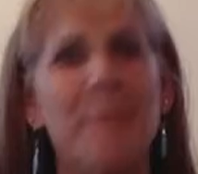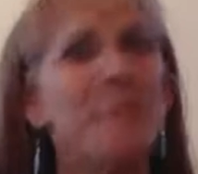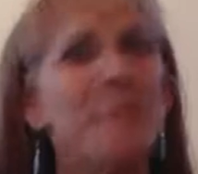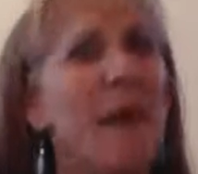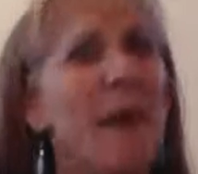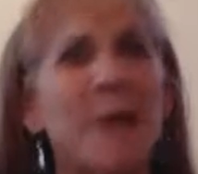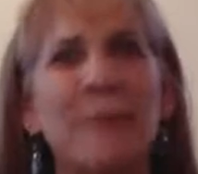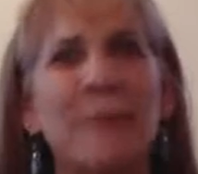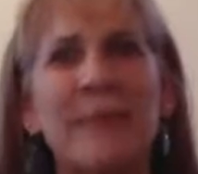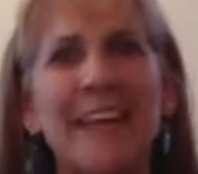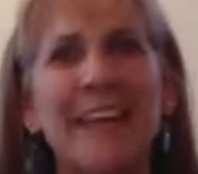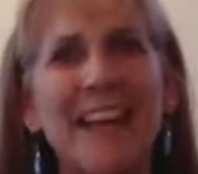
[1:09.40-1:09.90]

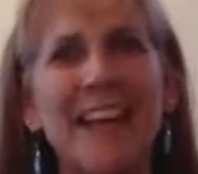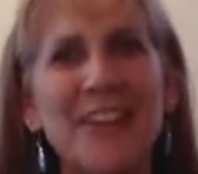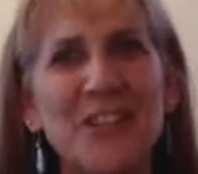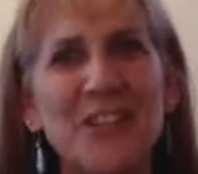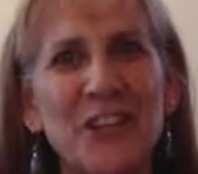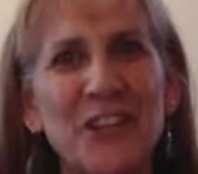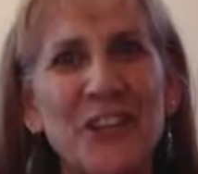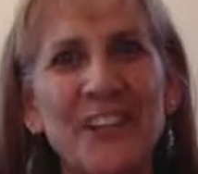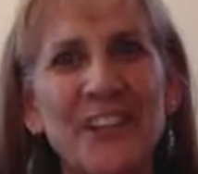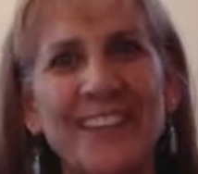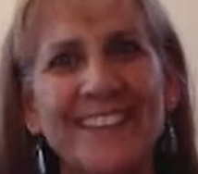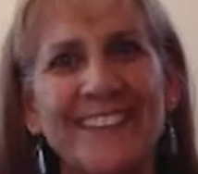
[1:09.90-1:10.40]
My
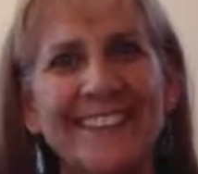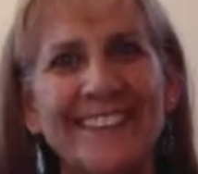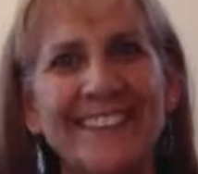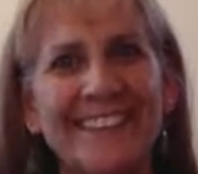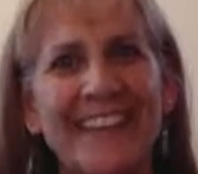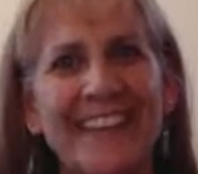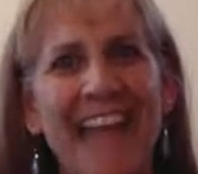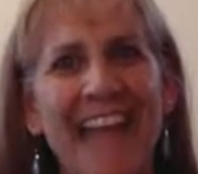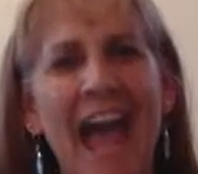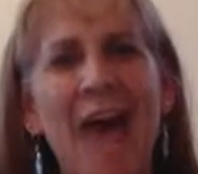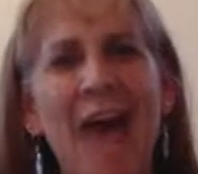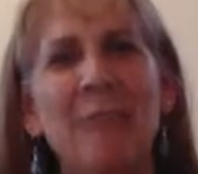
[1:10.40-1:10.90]
pleasure.
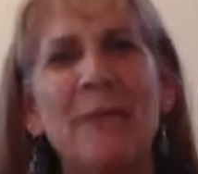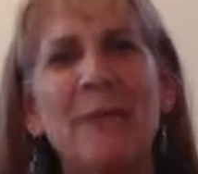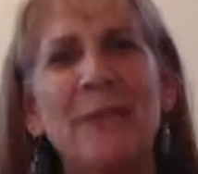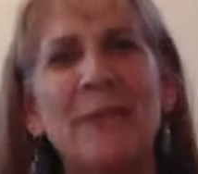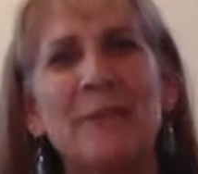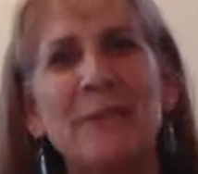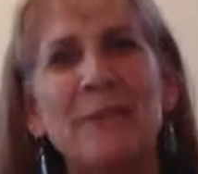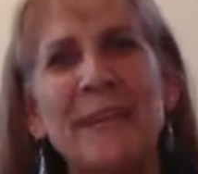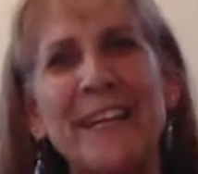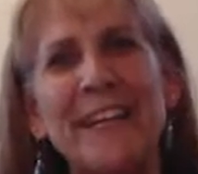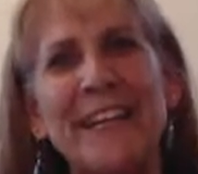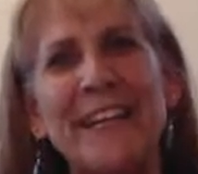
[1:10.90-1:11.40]
Happy to
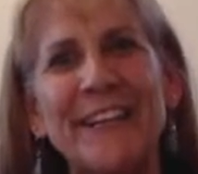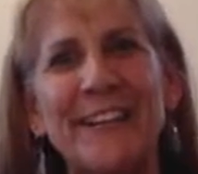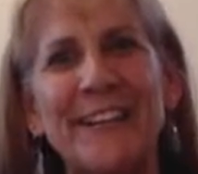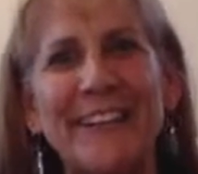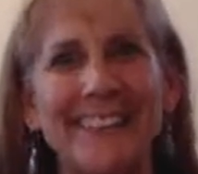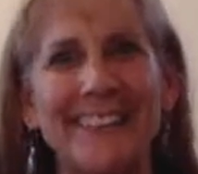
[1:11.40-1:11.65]
be here.